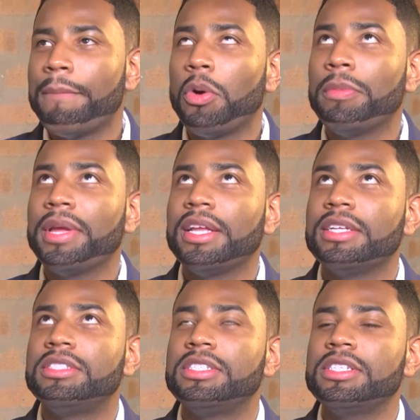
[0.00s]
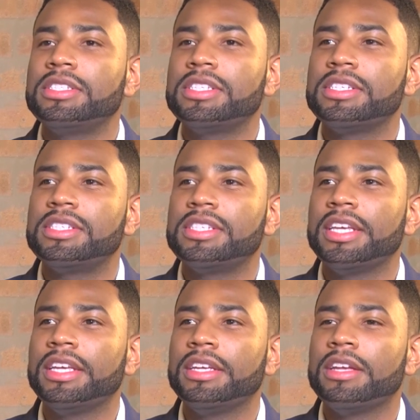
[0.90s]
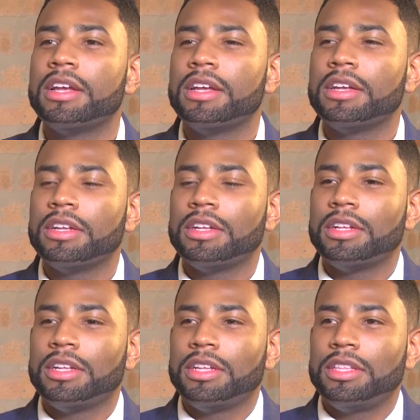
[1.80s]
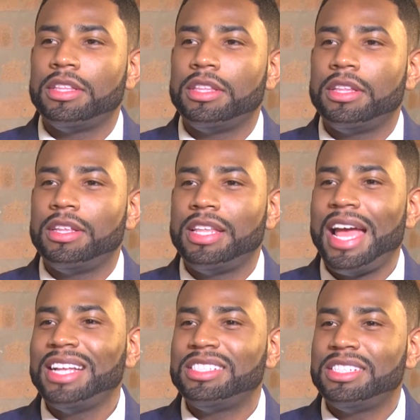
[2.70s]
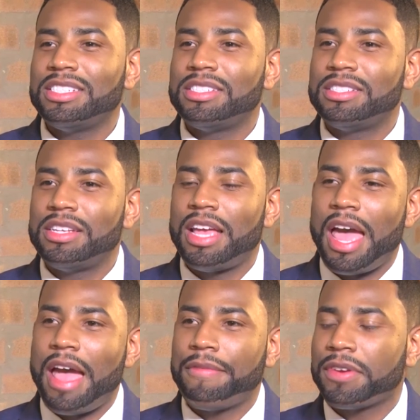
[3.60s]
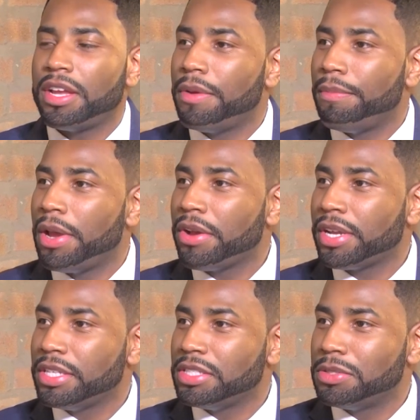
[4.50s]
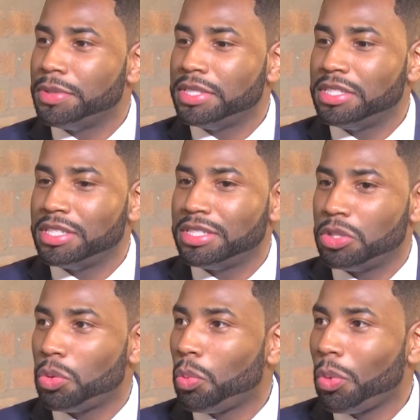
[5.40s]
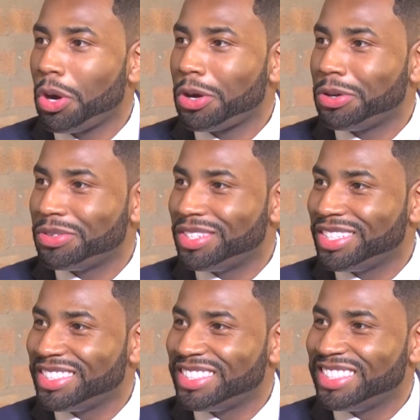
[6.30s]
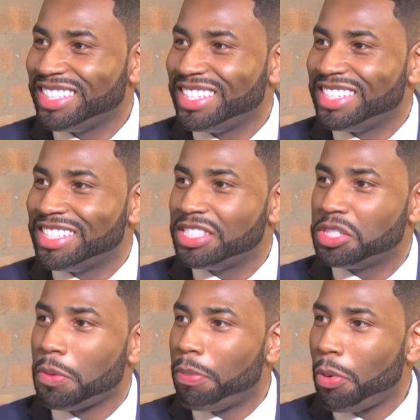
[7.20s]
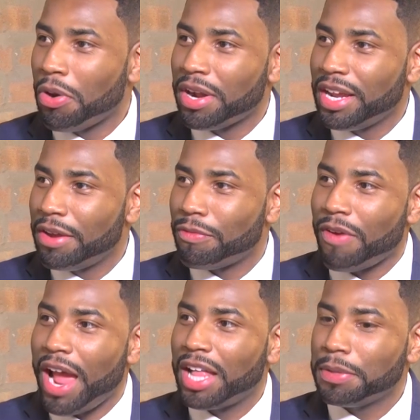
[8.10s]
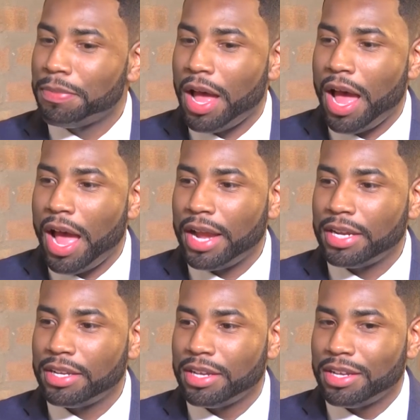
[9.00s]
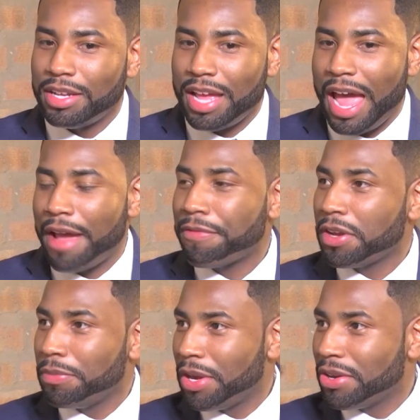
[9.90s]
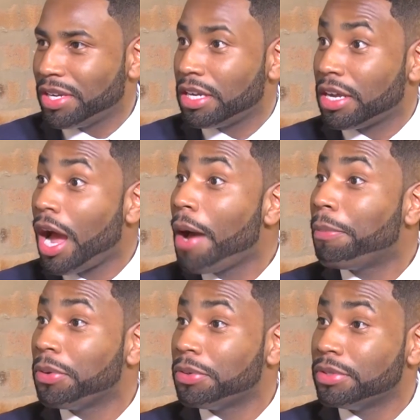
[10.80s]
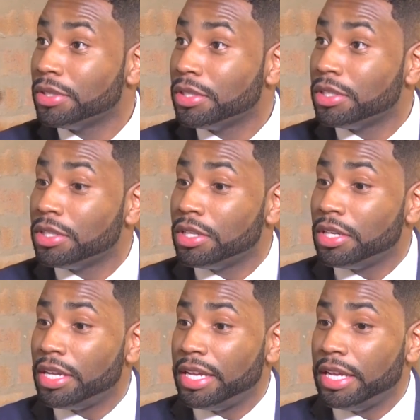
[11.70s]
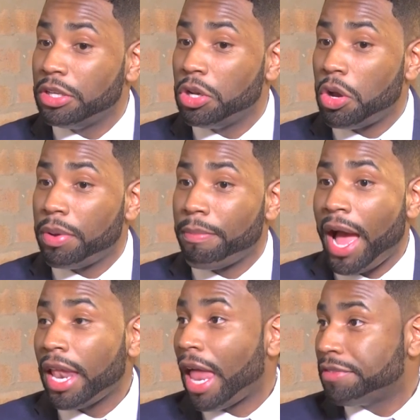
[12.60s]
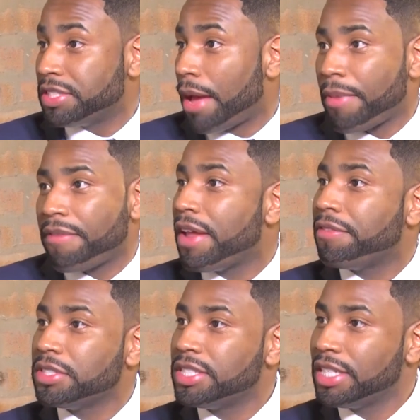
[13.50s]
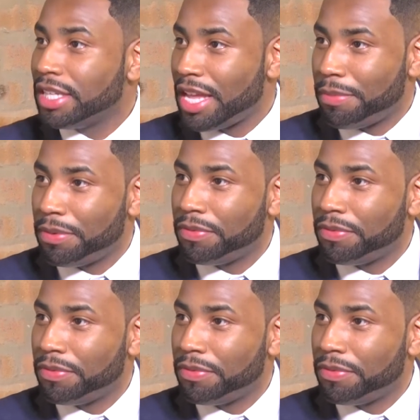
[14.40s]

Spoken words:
moment, just to see not just African Americans, but just the world support and rally behind an African American couple. In my lifetime, I've never seen that before.